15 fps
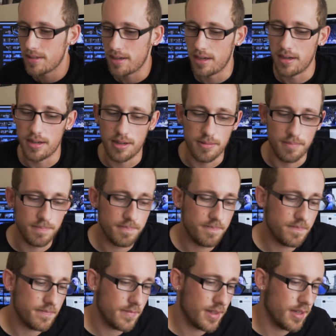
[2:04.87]

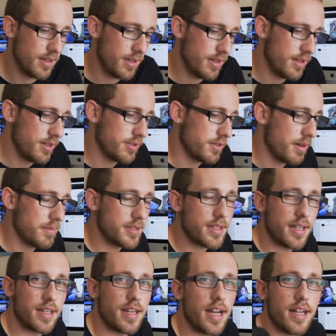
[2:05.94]
So I'm just
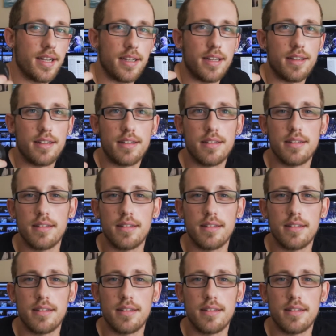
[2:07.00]
gonna kind of